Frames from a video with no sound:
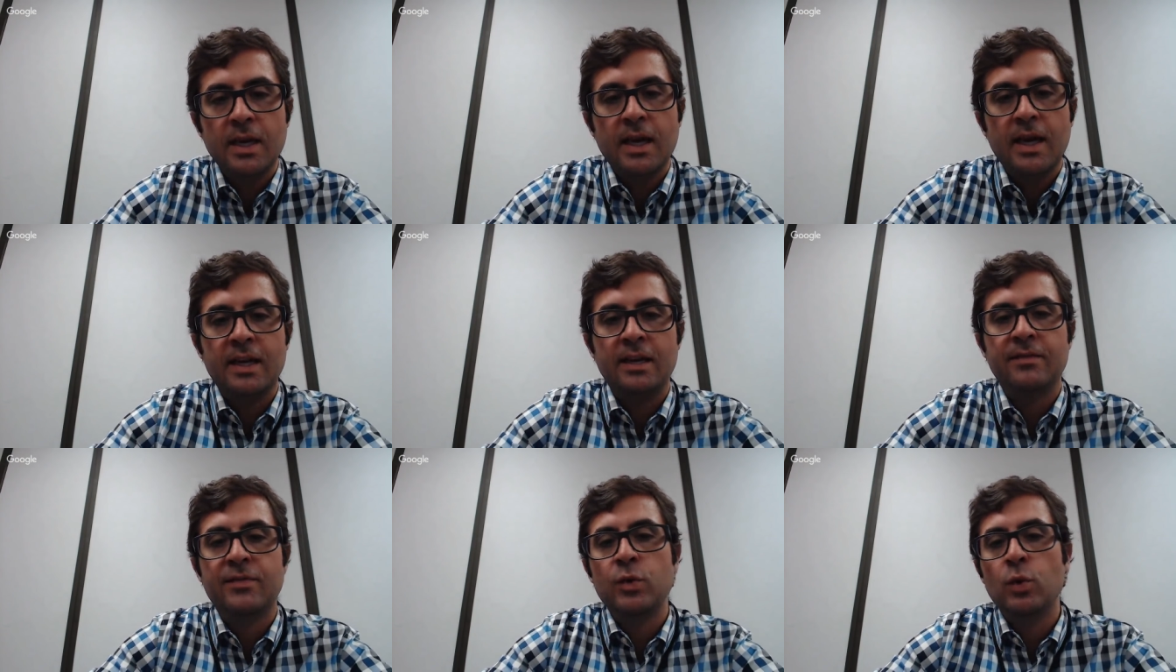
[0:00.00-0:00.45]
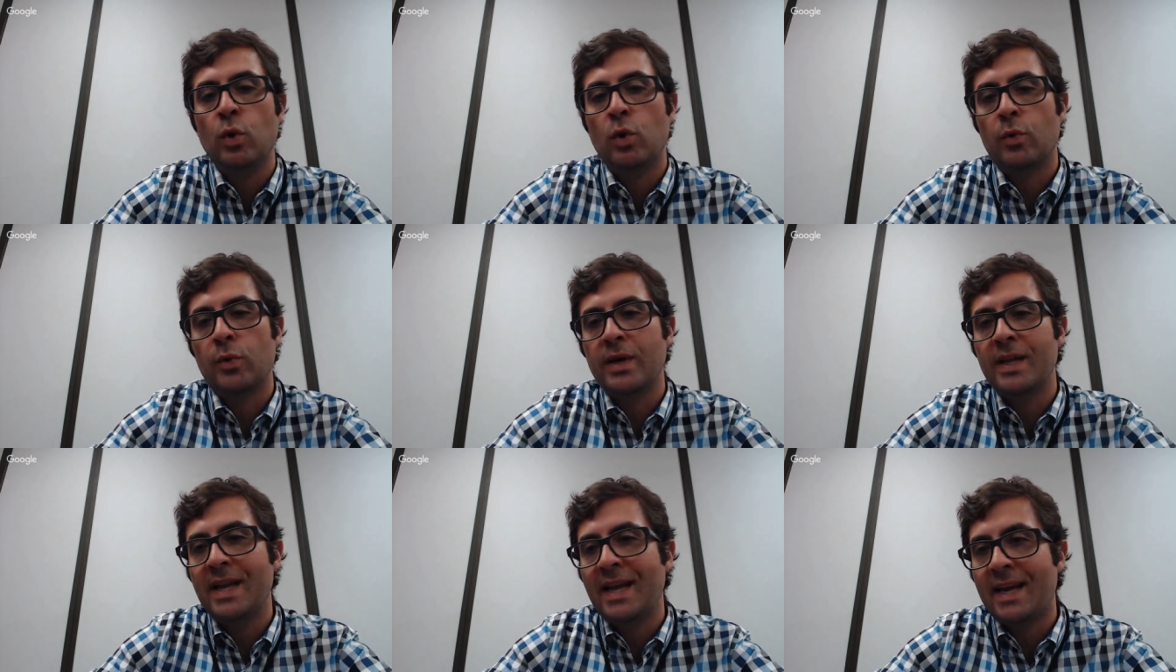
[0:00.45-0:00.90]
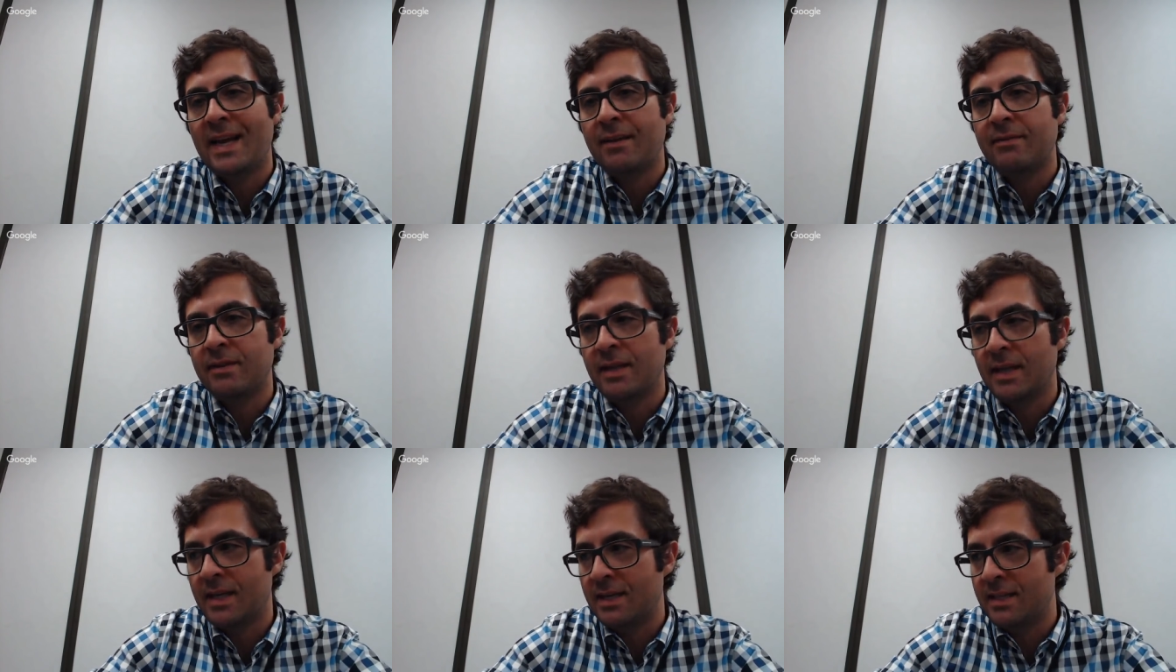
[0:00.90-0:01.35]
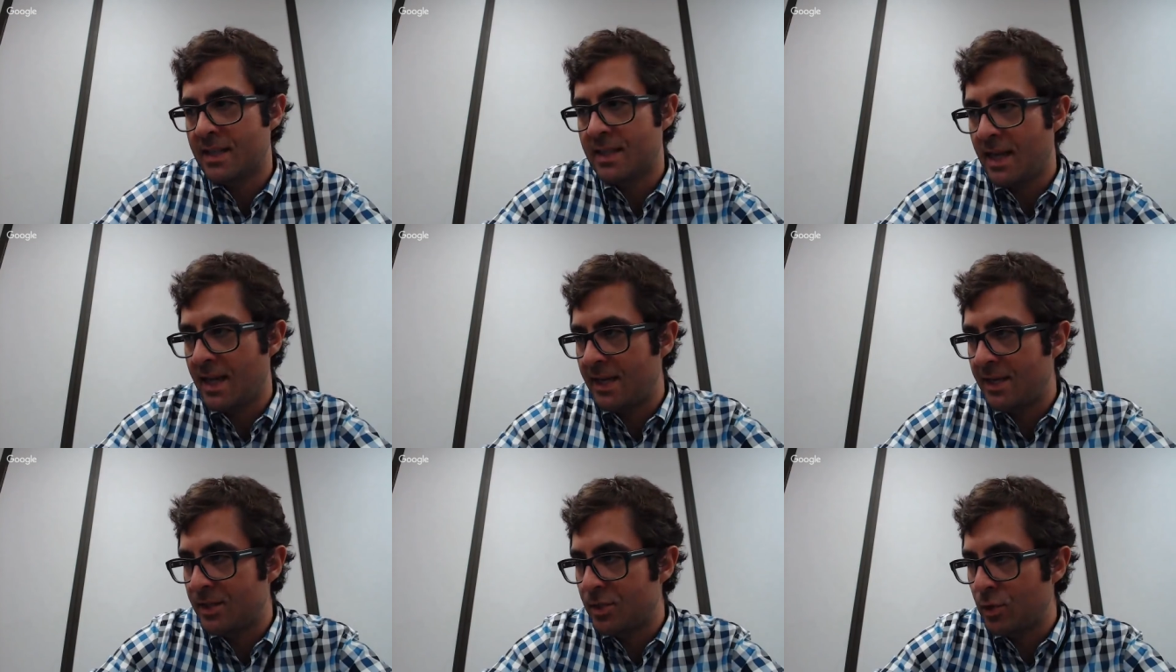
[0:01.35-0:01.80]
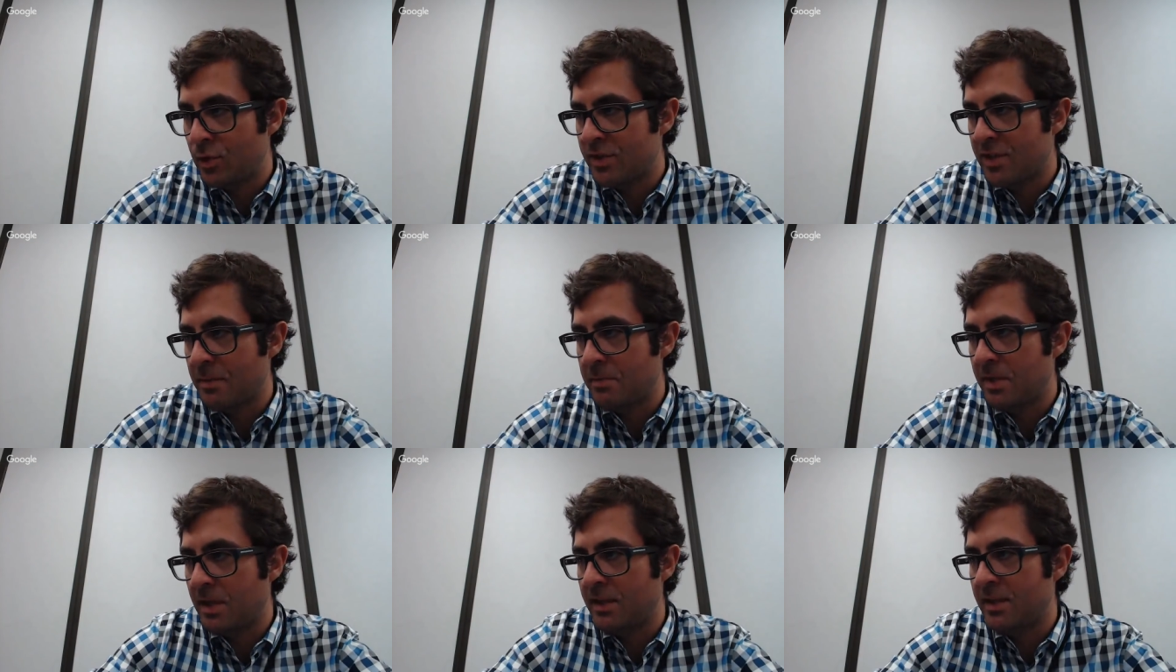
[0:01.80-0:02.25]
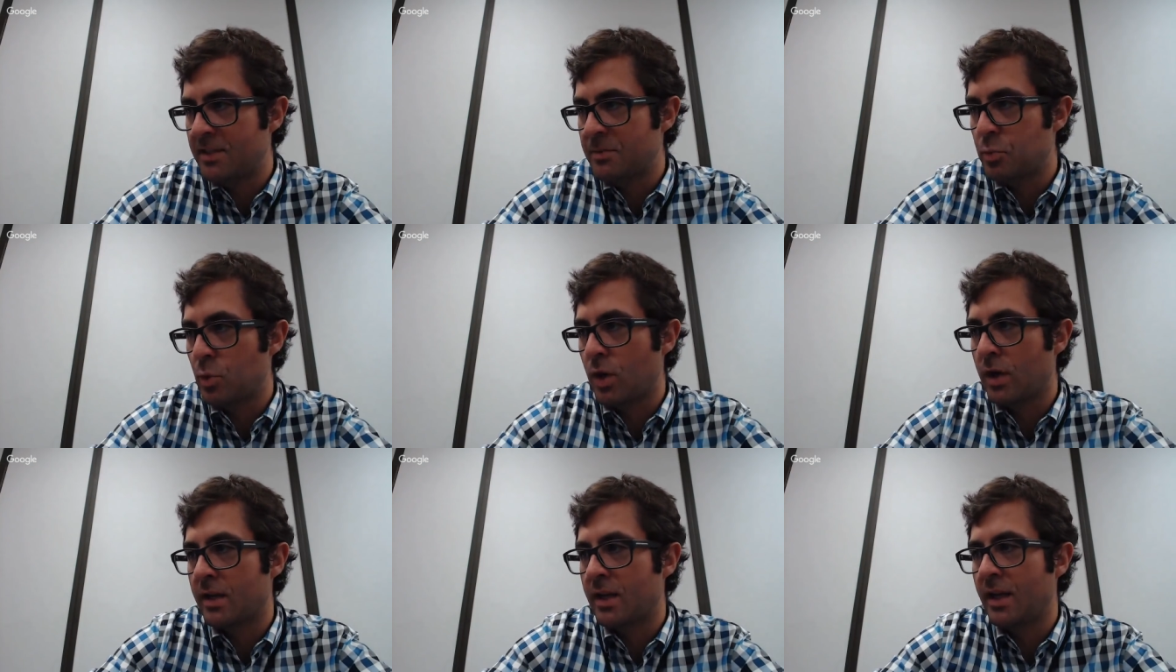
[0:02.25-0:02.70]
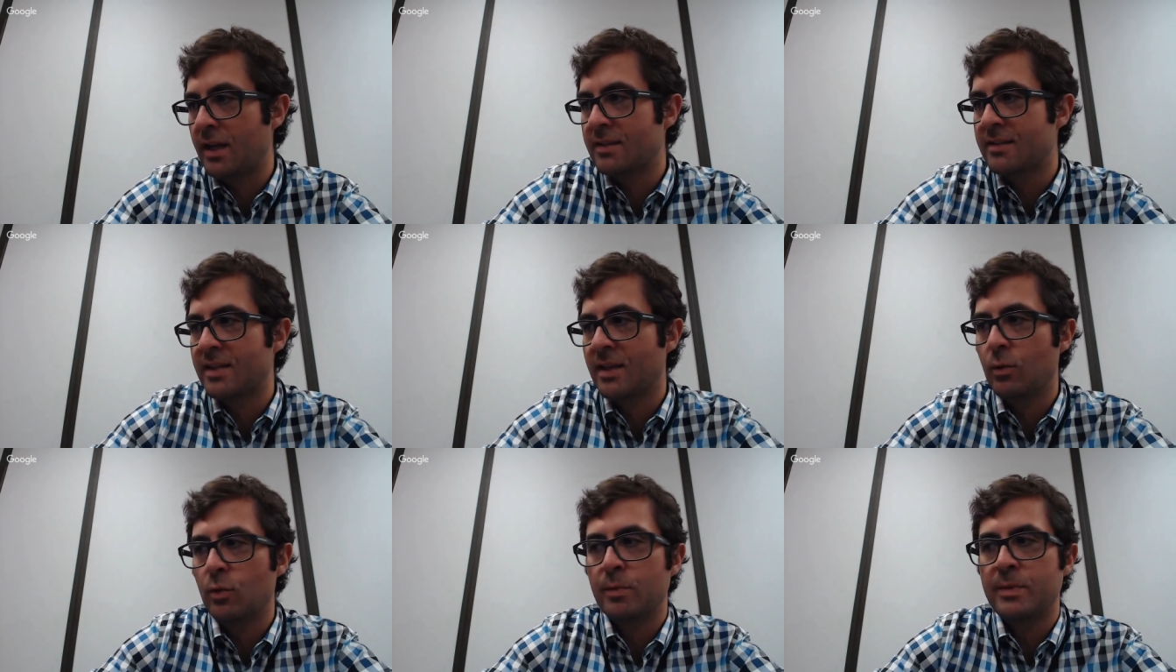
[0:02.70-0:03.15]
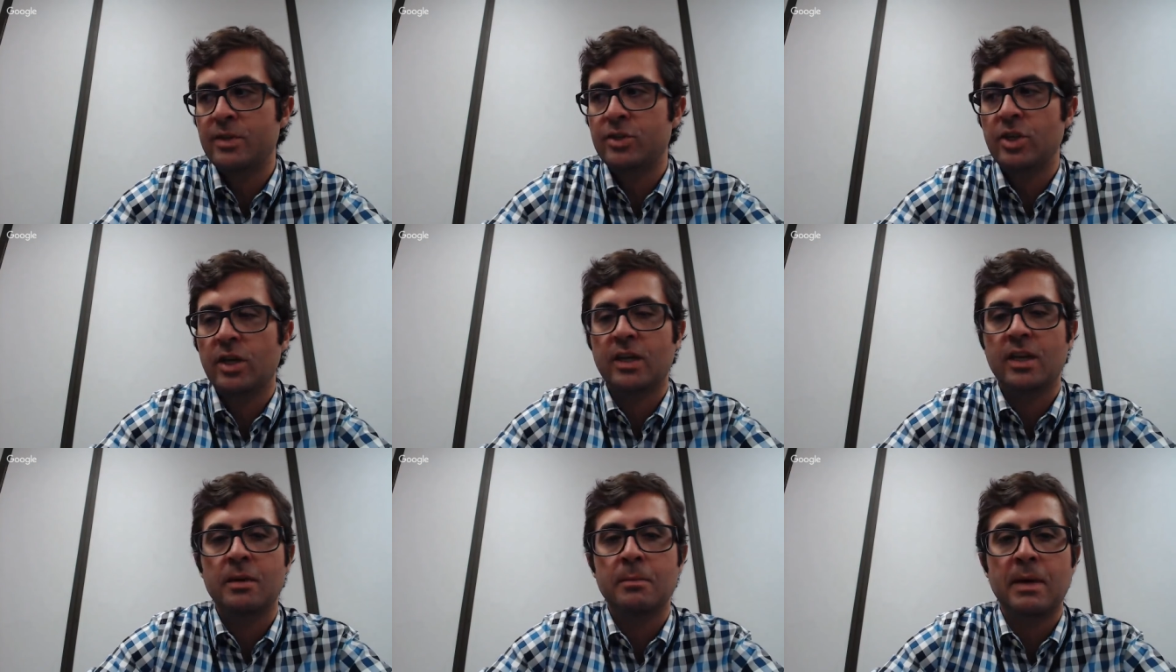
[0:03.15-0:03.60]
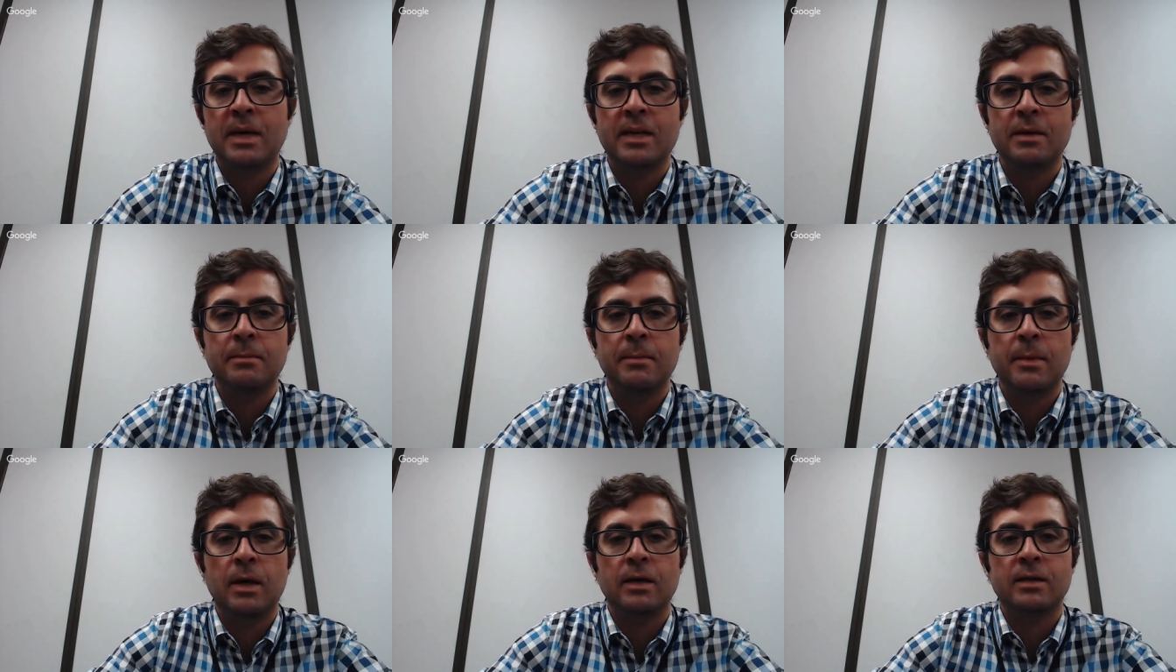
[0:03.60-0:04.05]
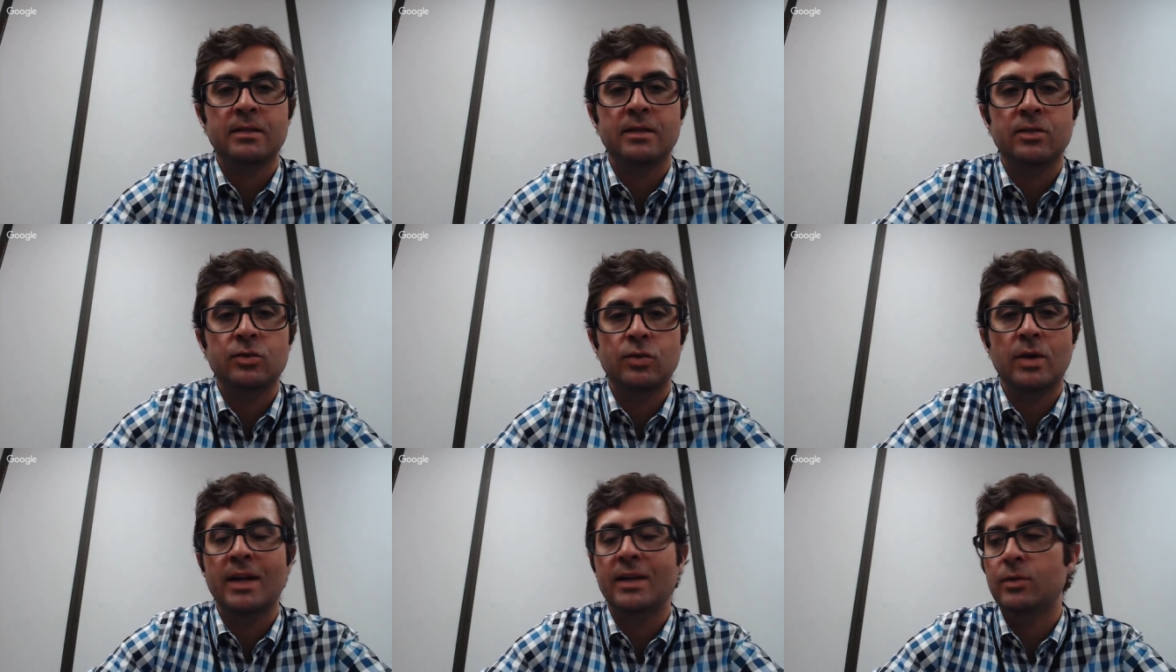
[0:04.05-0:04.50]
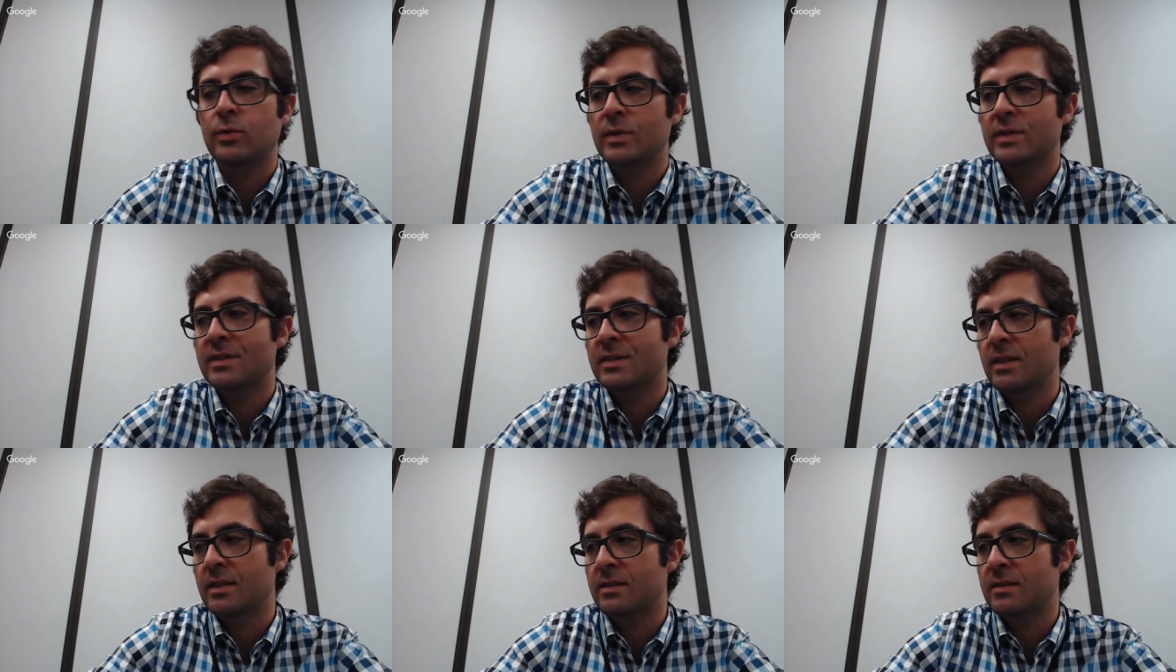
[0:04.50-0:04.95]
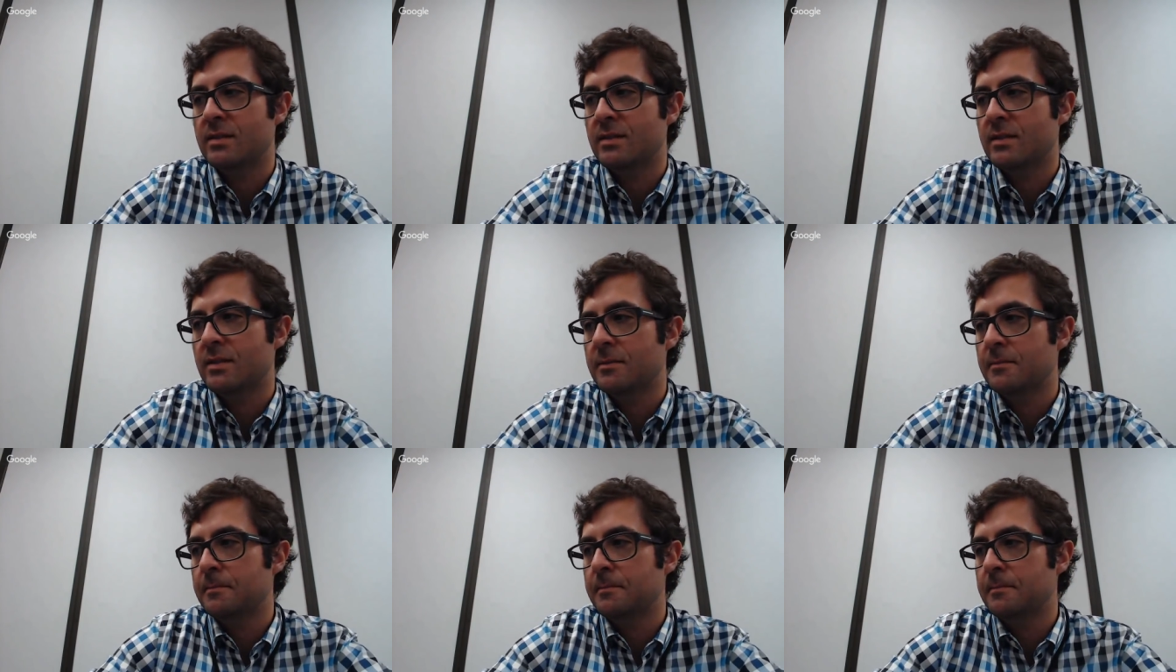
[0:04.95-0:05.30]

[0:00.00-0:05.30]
And if you already have, like I said, as soon as I'm done this broadcast, I will be checking my inbox and trying to assist.